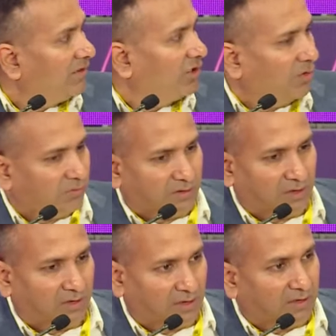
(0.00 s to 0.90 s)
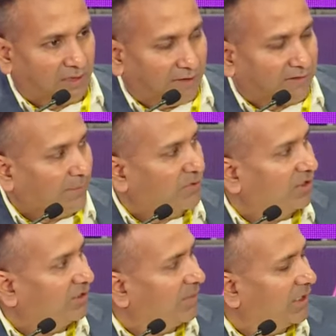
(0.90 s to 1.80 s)
now has captured
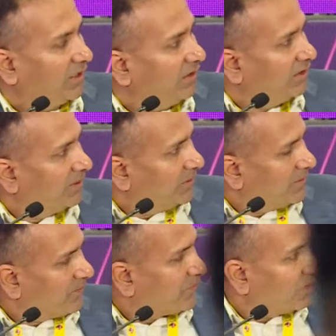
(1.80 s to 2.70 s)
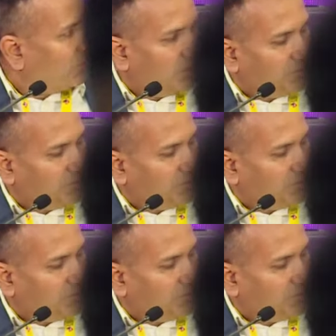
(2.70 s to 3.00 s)
this market. What do